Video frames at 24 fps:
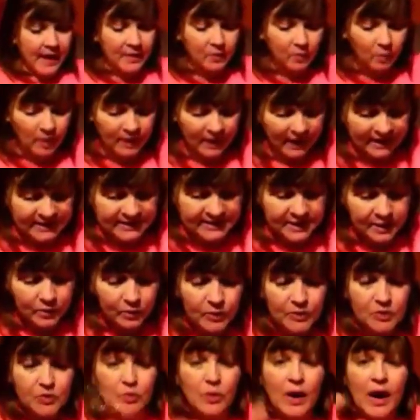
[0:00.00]
then what I did
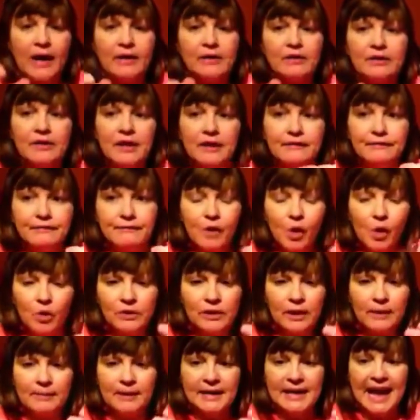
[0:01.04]
was, rather than fold
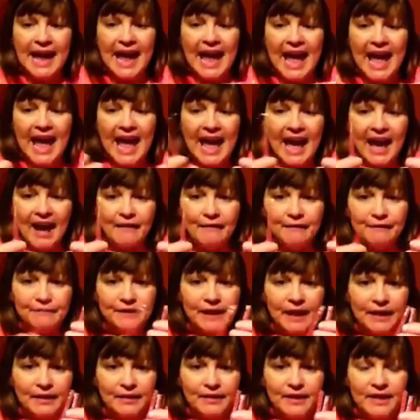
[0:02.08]
them in half
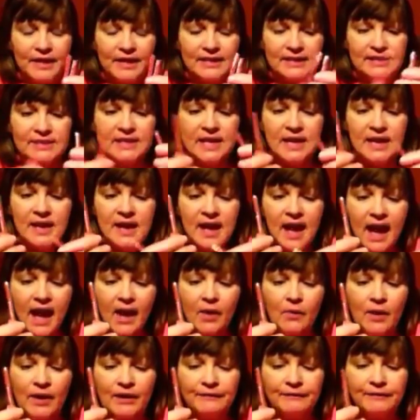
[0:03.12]
like this, I
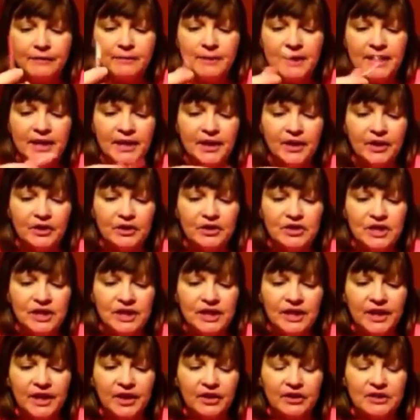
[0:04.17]
went from here
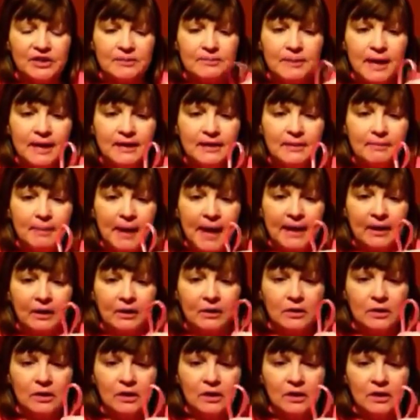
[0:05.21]
to make the
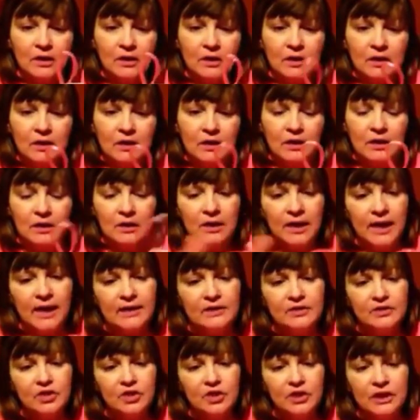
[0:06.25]
petal. Okay,
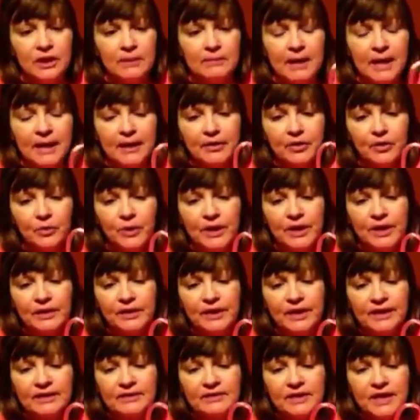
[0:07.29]
so you're going to make 3 of
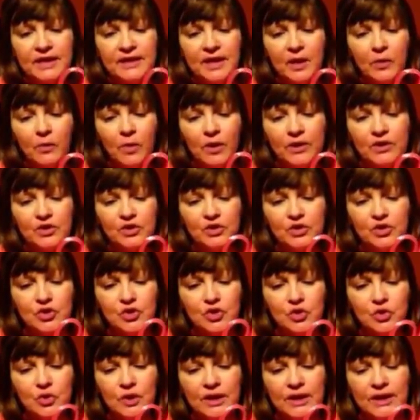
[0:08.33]
these. And then what you
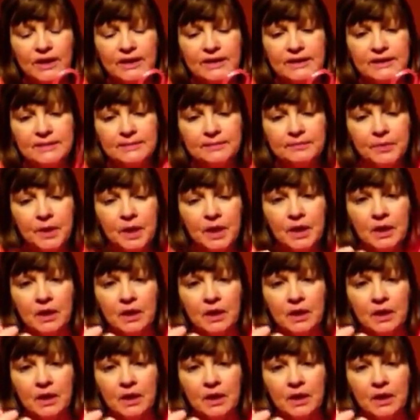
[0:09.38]
do is,